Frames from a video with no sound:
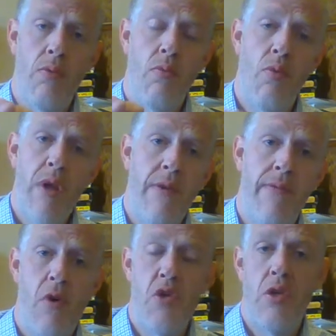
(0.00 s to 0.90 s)
written
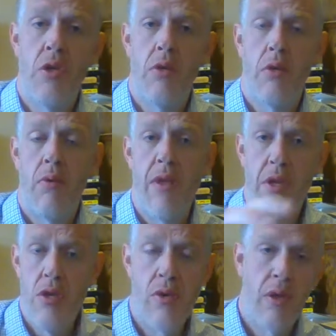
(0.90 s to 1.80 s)
version, right,
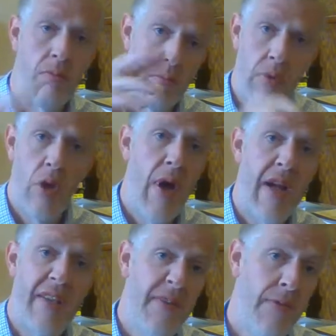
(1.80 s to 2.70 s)
that you can go
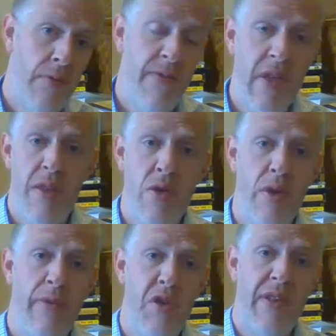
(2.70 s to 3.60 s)
access via the
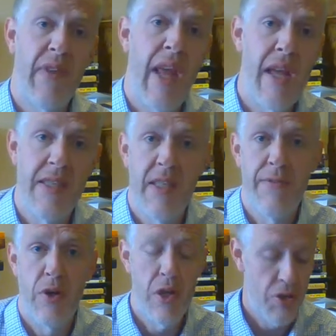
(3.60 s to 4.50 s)
University of Kansas
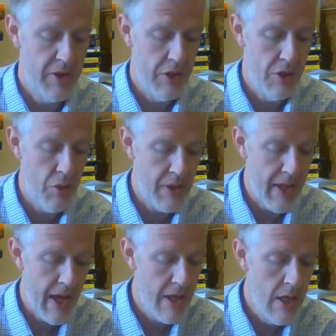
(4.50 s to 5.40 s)
if you're interested in doing
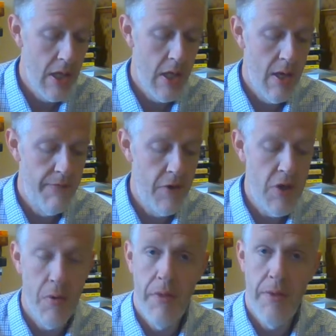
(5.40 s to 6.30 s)
that.
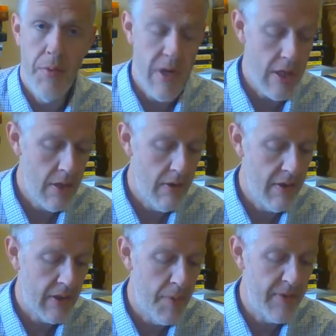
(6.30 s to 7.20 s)
Footnote three,
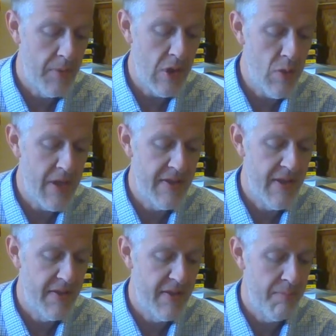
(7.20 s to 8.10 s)
it comes from the U S
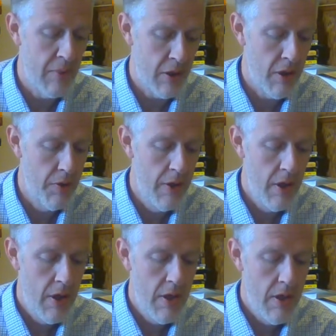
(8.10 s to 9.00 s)
Census Bureau,
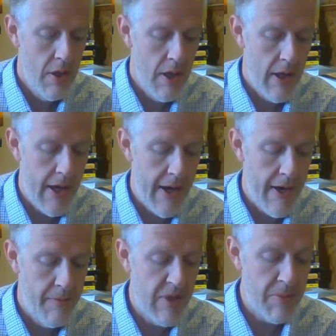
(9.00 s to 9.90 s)

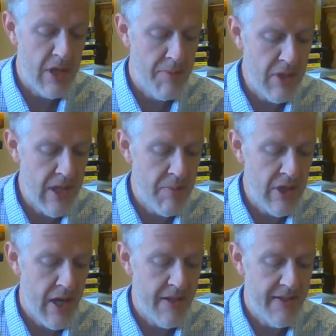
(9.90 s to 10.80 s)
uh, w w w
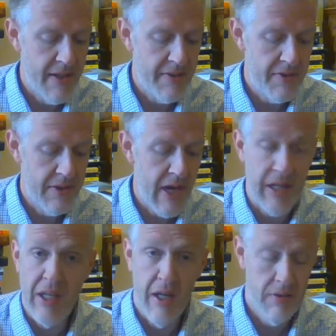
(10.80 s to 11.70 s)
dot census
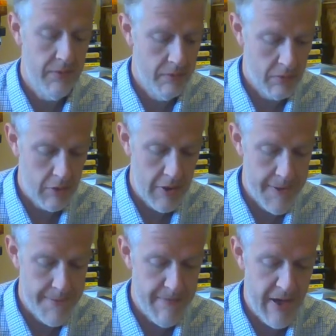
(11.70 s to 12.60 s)
dot gov, okay?
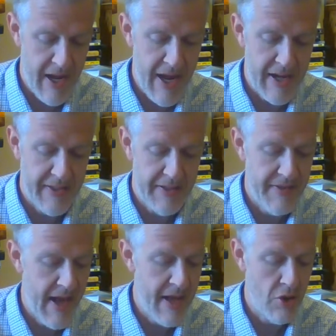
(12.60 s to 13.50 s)
And I accessed
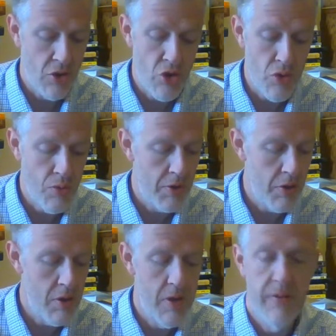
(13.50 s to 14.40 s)
that June
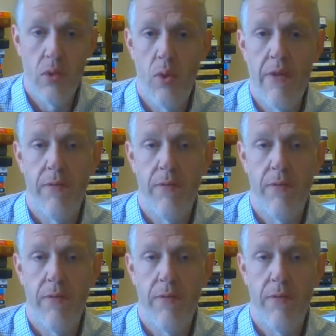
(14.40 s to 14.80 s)
third of twenty